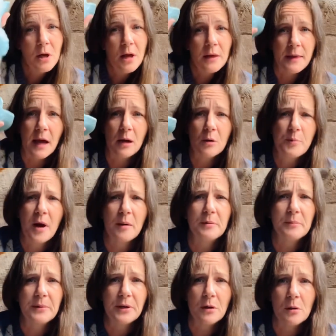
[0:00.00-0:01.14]
that'll
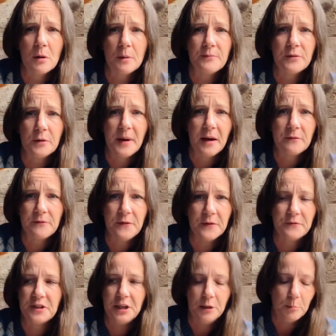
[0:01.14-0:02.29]
probably go up for about
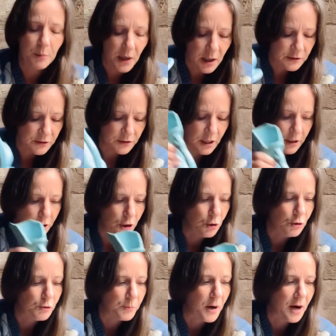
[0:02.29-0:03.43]
15 bucks. Not a
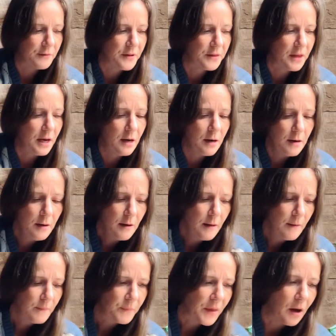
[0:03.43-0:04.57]
huge profit there.
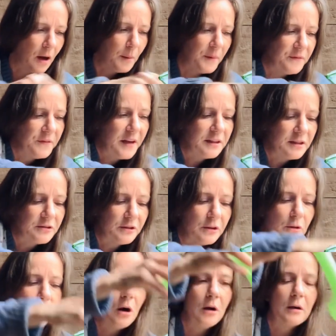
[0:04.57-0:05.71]
I found this
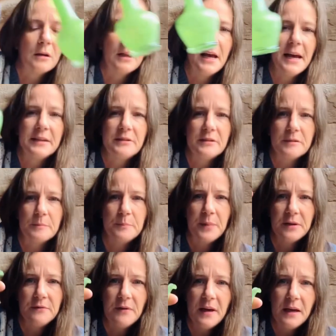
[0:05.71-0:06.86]
little art glass
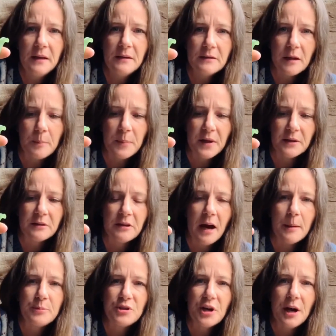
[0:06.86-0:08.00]
bud vase up on the
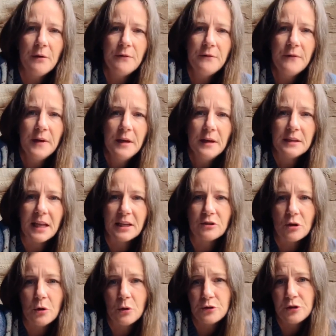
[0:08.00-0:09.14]
top shelf. That's
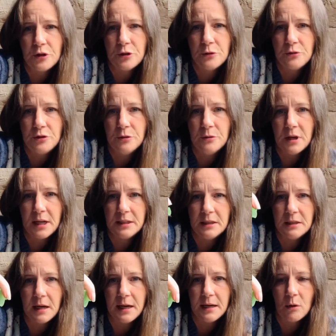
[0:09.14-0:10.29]
also
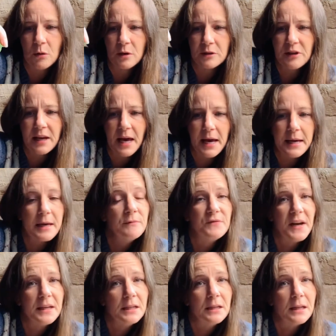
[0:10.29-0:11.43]
$2.99, or it's like a
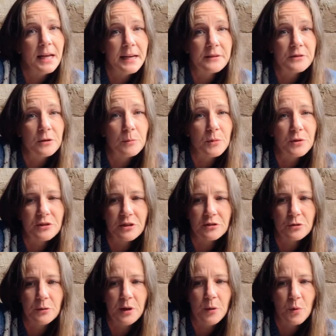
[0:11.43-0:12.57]
confetti glass almost. It's
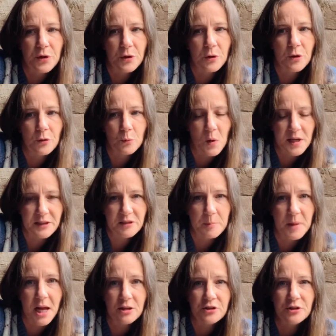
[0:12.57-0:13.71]
green with the white
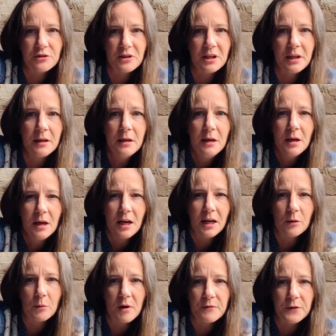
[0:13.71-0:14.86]
splotches in it and the
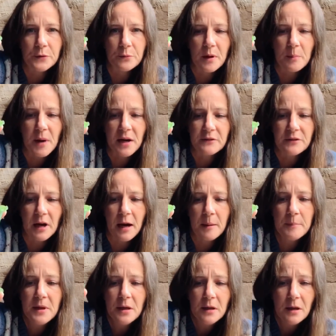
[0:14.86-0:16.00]
ruffled rim on top.
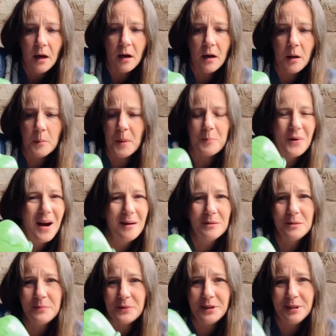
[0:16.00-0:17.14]

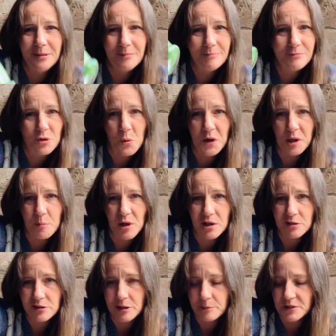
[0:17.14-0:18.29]
Probably 20
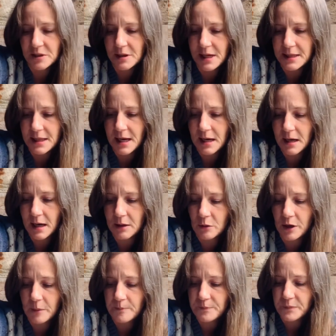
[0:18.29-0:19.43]
bucks, something like that. I don't
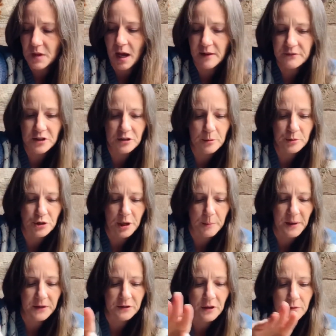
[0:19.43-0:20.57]
know. I'll have to double check
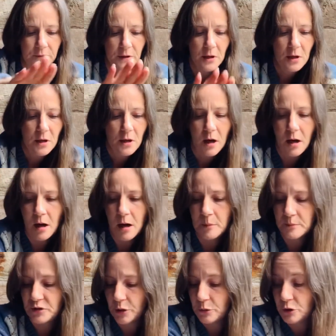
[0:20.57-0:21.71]
myself.
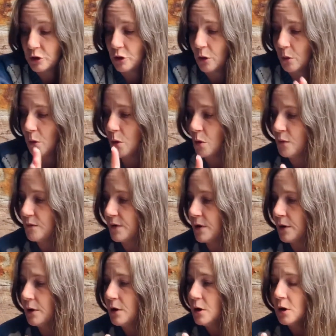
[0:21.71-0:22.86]
So to go
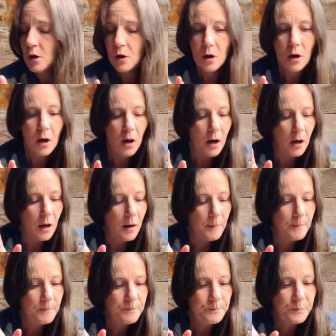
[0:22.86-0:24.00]
over,
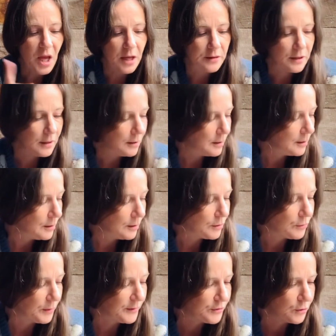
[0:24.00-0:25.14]
at the
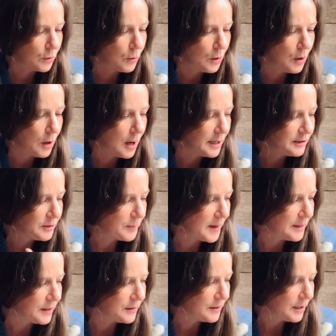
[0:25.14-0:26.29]
thrift store, I
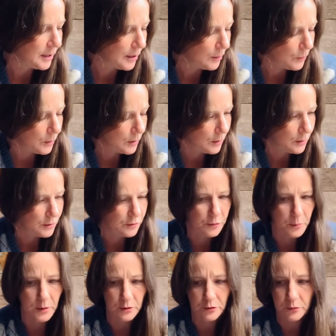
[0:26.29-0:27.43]
spent, I think it was
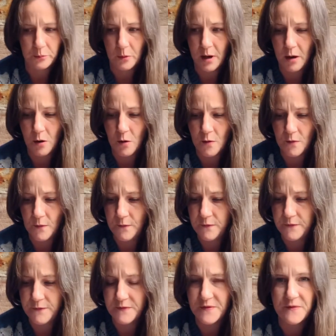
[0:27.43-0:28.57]
what, $12,
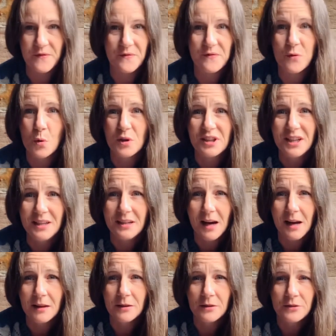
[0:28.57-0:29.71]

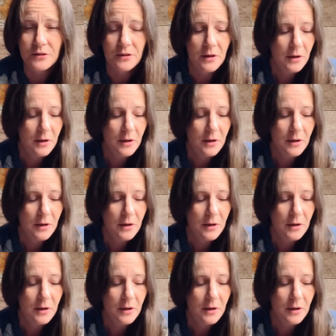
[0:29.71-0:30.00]
$14.